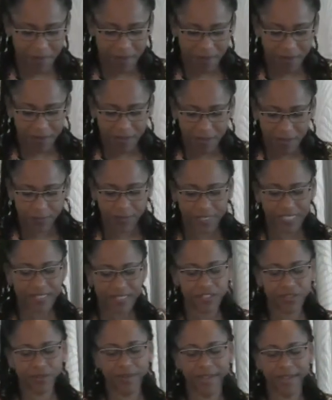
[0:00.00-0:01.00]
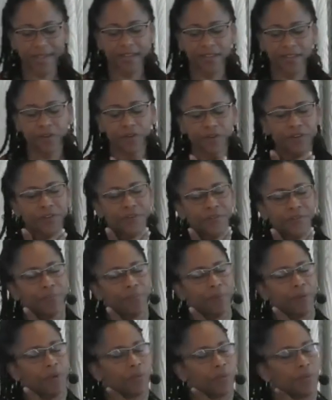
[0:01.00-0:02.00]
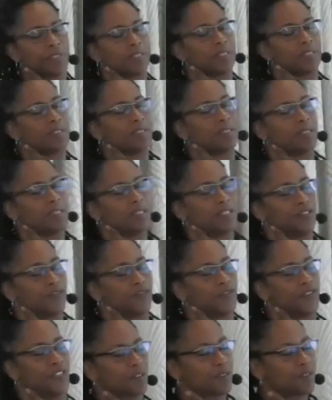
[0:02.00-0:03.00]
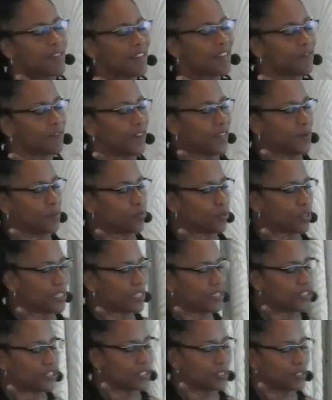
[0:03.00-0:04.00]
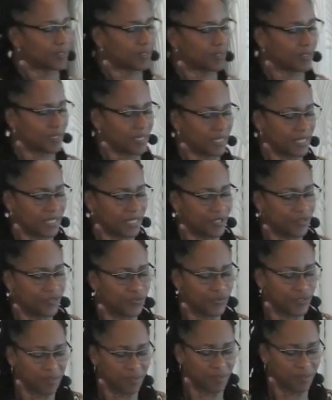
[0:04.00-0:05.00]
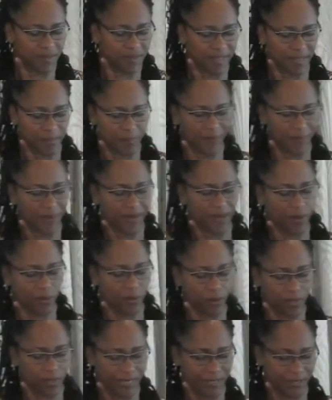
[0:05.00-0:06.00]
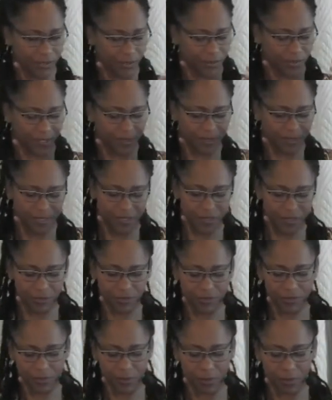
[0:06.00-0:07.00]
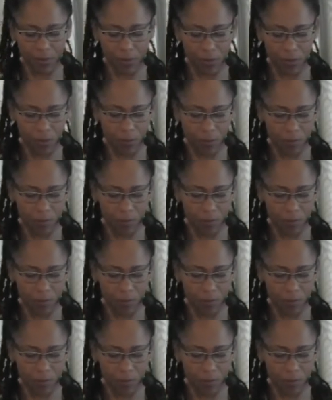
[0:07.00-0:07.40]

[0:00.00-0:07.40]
Place your hand on your throat. Feel that vibration. Feel that power as you continue to Om.